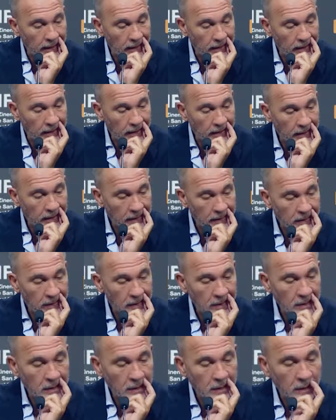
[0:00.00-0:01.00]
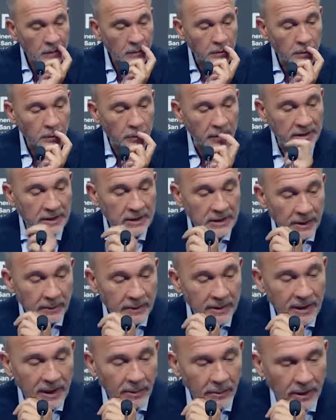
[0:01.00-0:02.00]
Um,
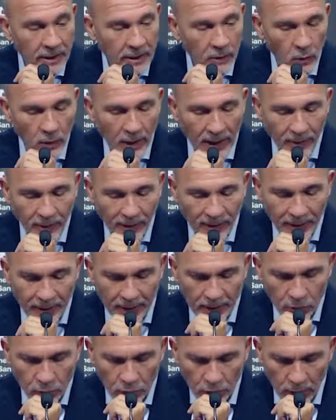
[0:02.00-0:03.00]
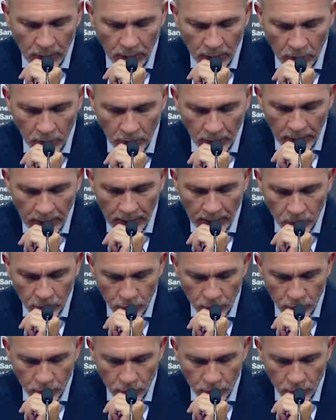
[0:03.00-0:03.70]
I think that precisely the film,